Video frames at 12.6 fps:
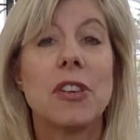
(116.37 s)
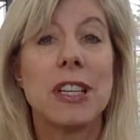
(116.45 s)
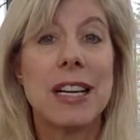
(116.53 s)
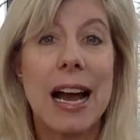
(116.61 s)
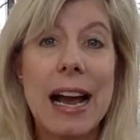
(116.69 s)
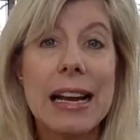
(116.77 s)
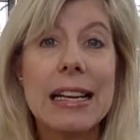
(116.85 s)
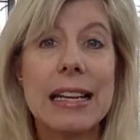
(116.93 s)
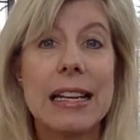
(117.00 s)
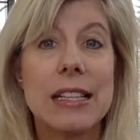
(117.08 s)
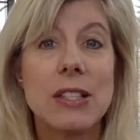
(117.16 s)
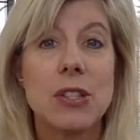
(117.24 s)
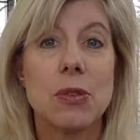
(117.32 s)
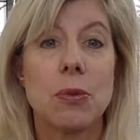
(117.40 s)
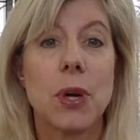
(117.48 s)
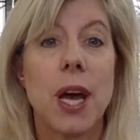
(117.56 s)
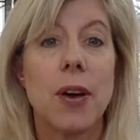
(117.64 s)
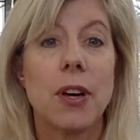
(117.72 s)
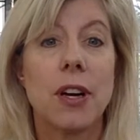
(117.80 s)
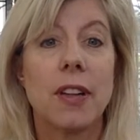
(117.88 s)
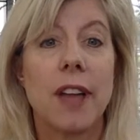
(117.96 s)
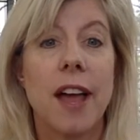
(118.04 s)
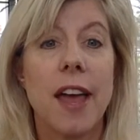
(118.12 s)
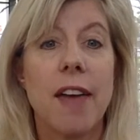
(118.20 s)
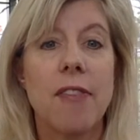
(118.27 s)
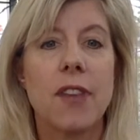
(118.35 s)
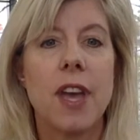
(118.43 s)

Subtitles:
guiding us throughout our life.